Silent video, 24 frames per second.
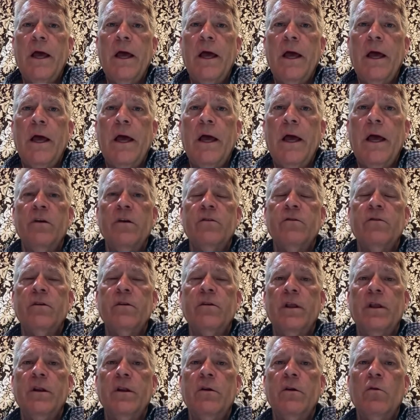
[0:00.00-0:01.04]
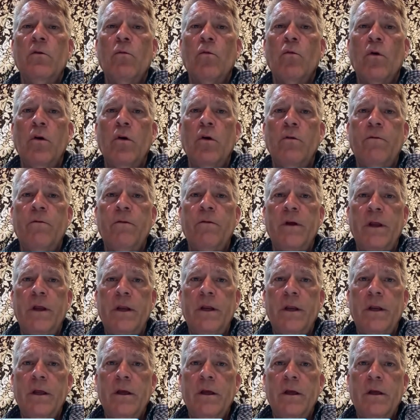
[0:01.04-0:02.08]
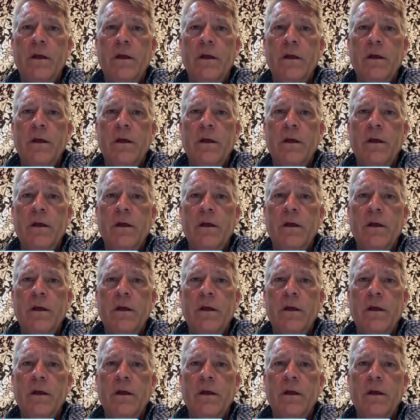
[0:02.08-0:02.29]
hail resistant roofing,